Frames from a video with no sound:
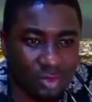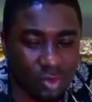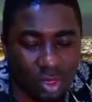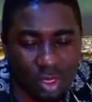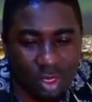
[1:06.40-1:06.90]

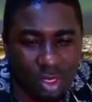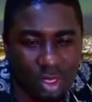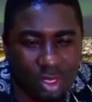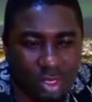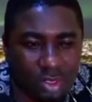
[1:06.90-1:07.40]
work.
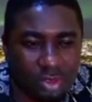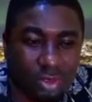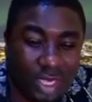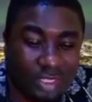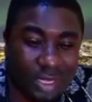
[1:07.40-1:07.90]
So
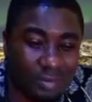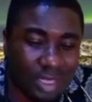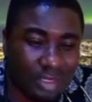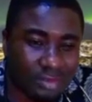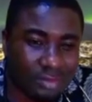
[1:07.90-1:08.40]
except that,
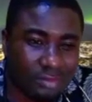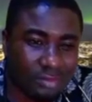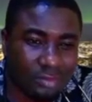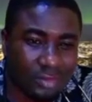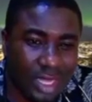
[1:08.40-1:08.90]

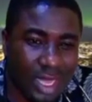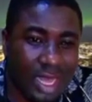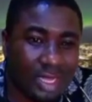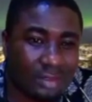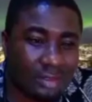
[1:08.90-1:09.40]

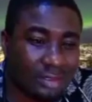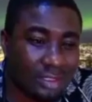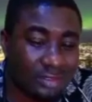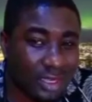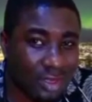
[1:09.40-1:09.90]
and it's
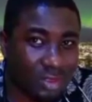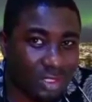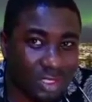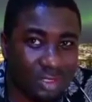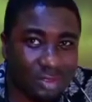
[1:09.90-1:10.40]
very
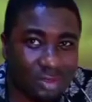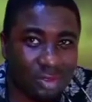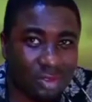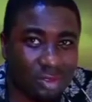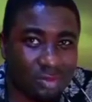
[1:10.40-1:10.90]
costly, so
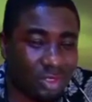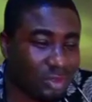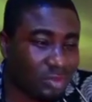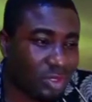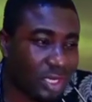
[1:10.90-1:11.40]
not most
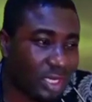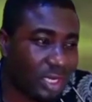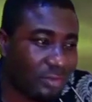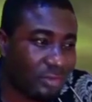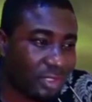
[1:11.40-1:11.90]
people can really
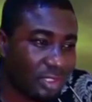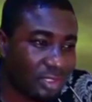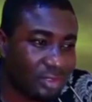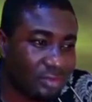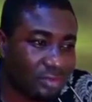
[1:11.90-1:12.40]
afford it.
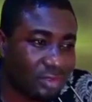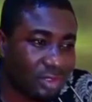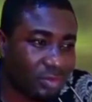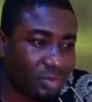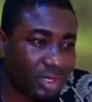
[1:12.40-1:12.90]
The
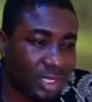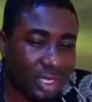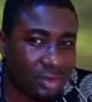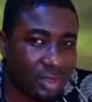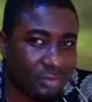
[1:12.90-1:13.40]
poor, they
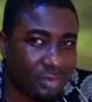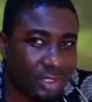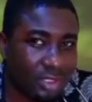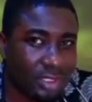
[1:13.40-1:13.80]
cannot afford it.